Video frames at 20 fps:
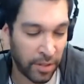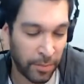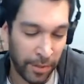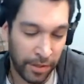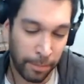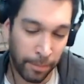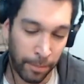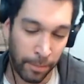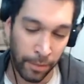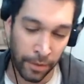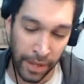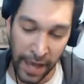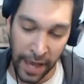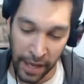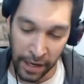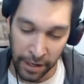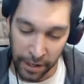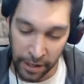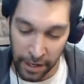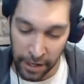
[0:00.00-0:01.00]
but
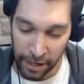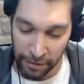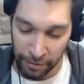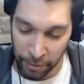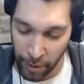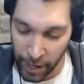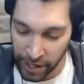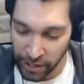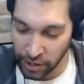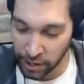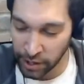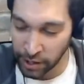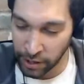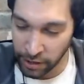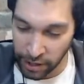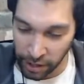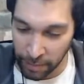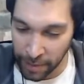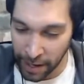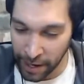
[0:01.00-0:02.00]
then if you actually
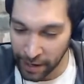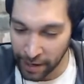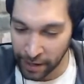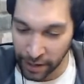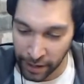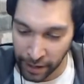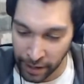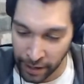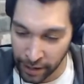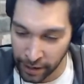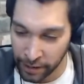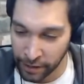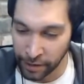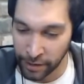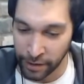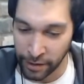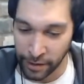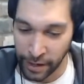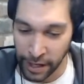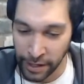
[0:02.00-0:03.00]
think about it in
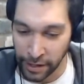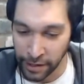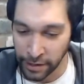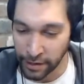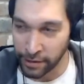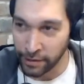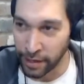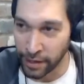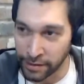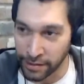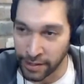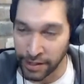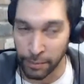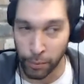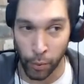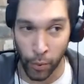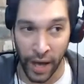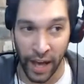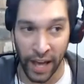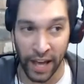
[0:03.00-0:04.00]
any deep
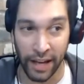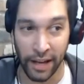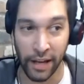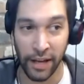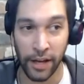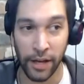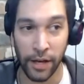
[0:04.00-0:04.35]
way,